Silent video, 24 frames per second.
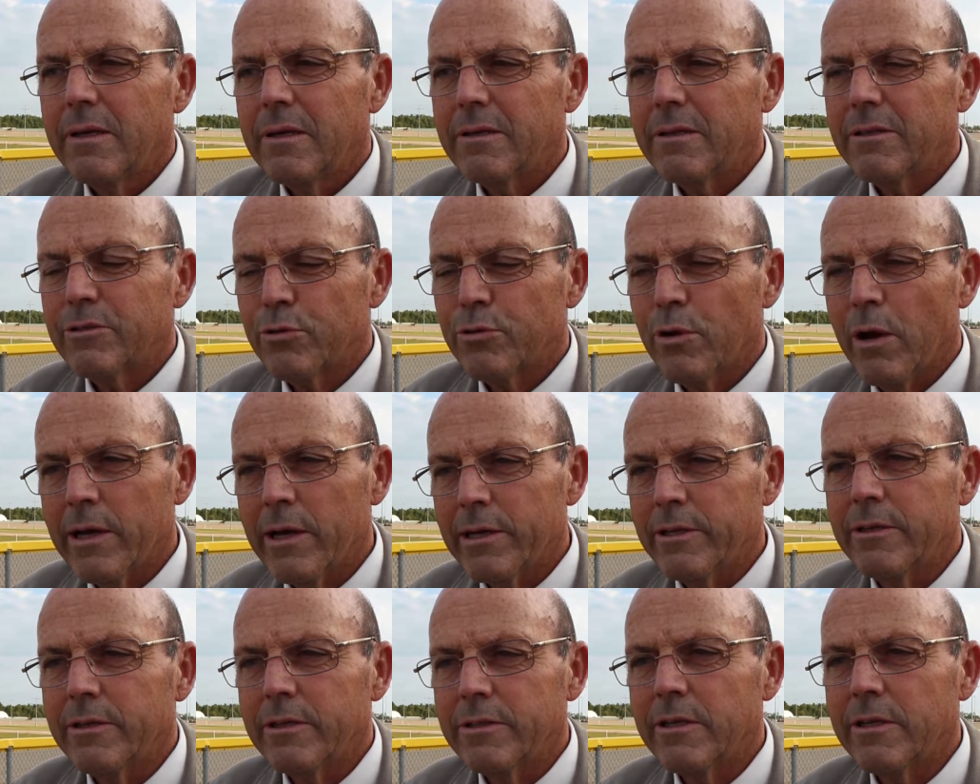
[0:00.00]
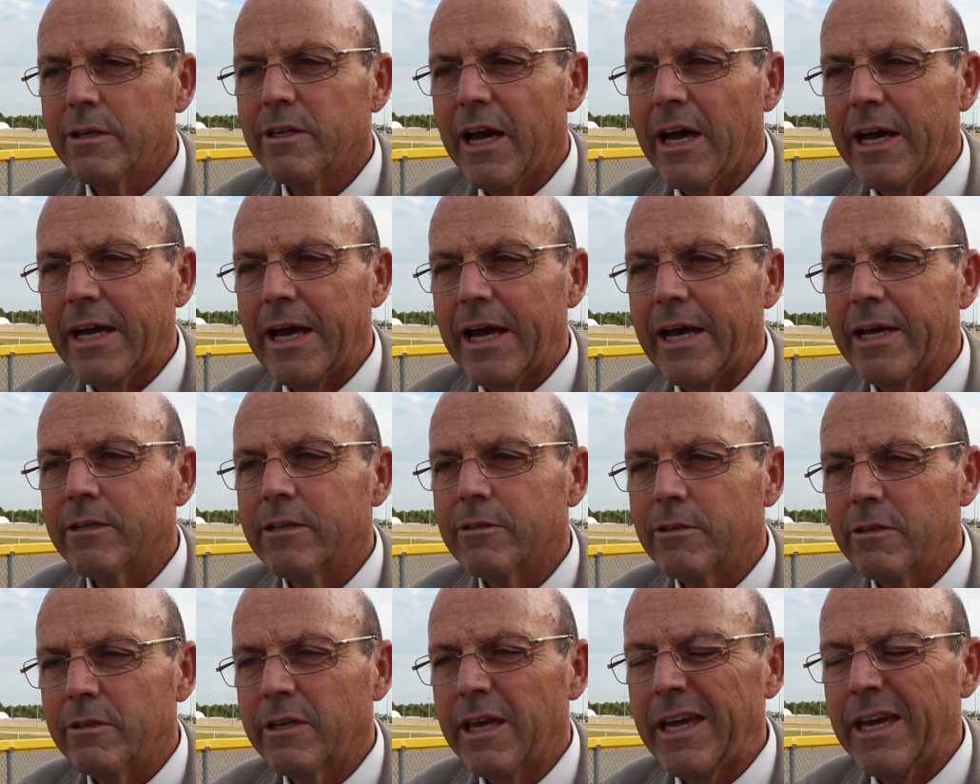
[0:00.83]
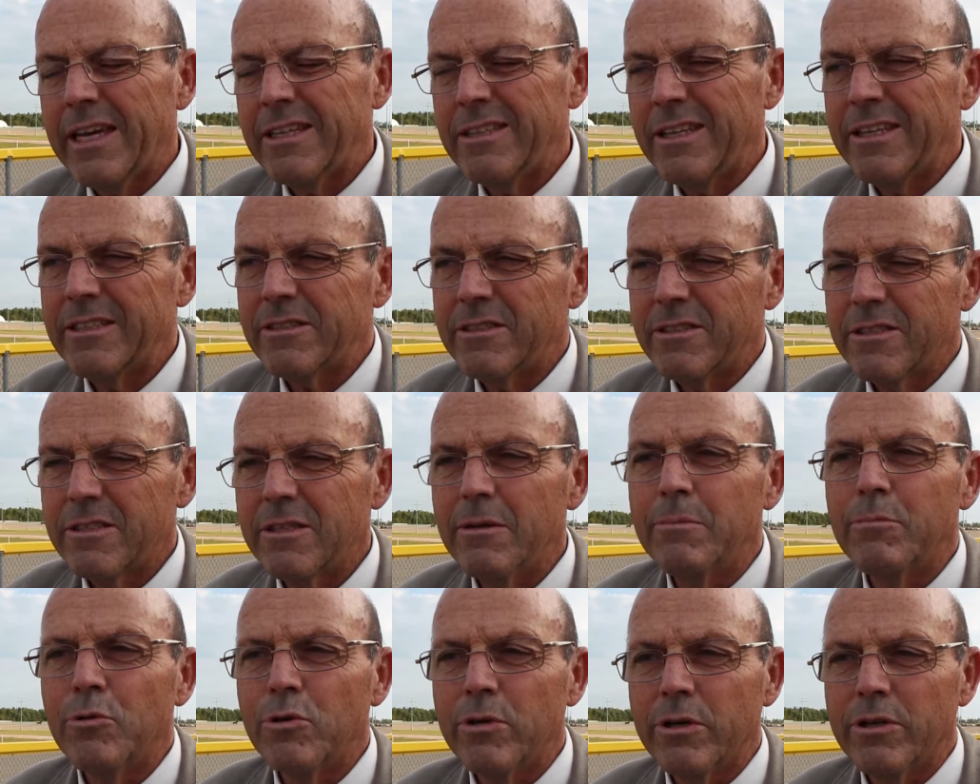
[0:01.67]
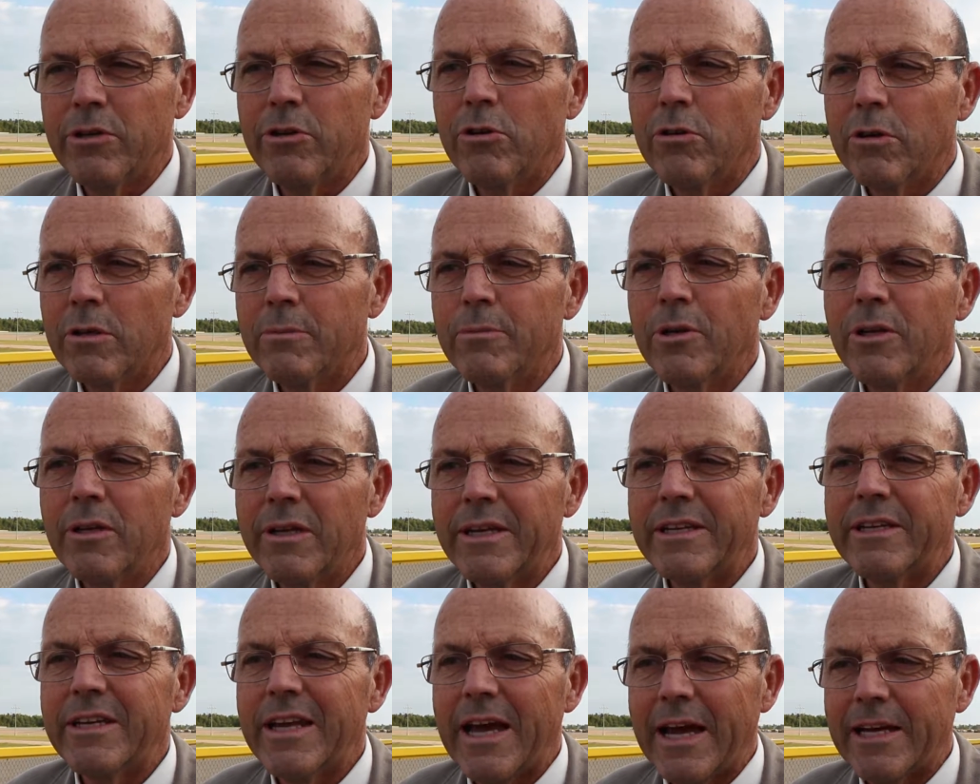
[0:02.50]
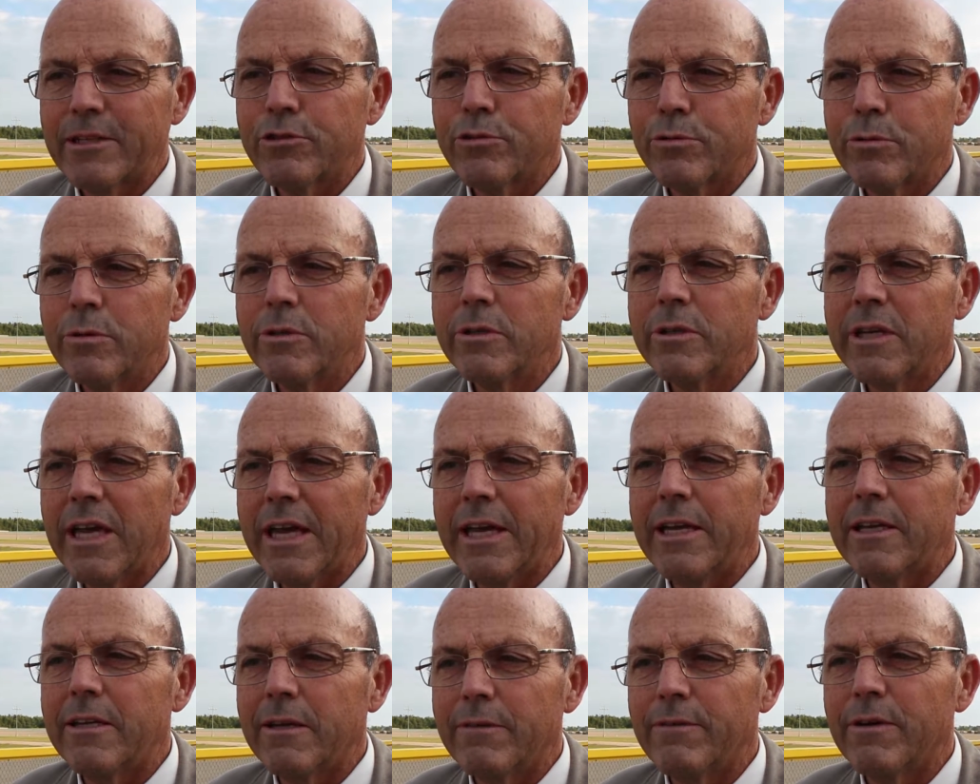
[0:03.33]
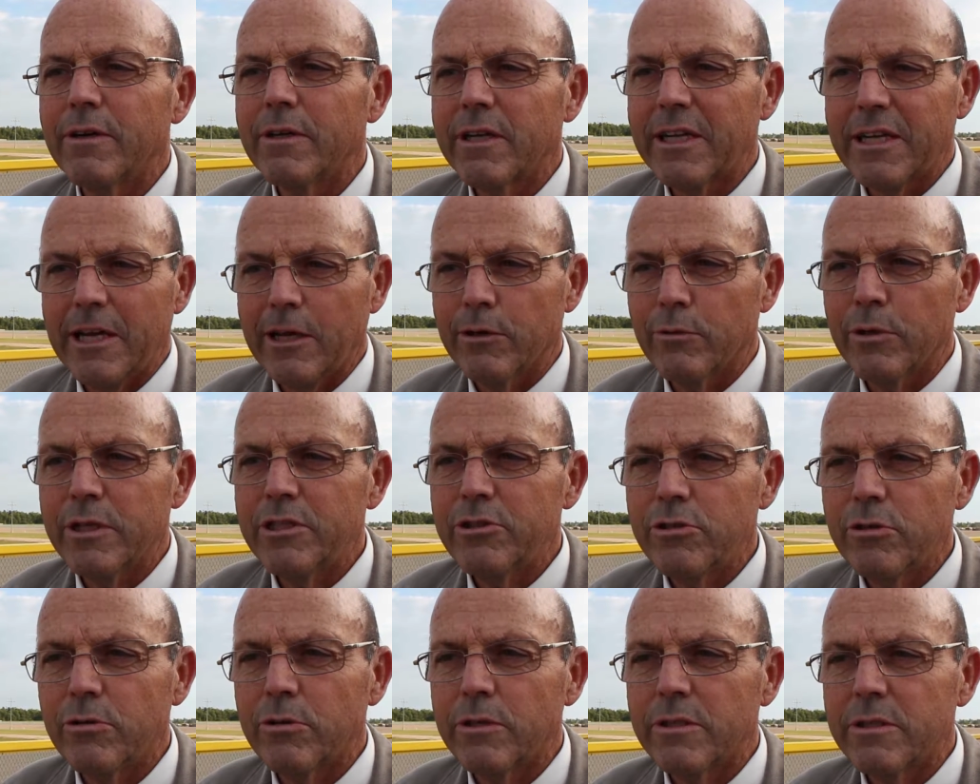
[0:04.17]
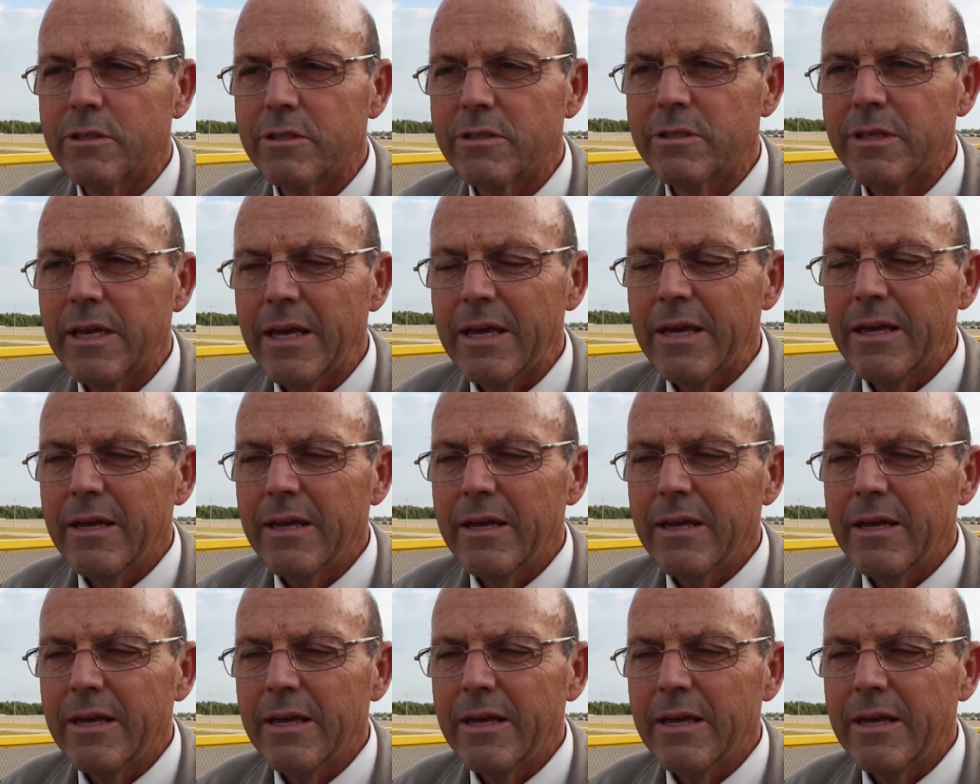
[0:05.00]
The trotter is a diagonal gait. It's the more normal and natural gait of a carriage horse.